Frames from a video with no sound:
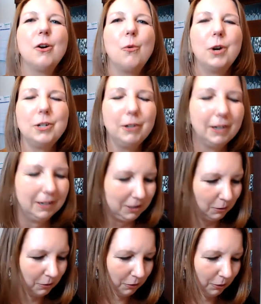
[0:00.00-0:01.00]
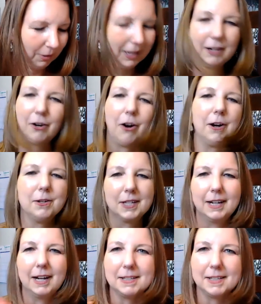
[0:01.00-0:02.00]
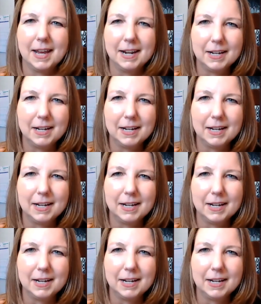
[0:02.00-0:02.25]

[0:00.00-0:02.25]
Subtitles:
What you're going to do with your blank cards, like I said,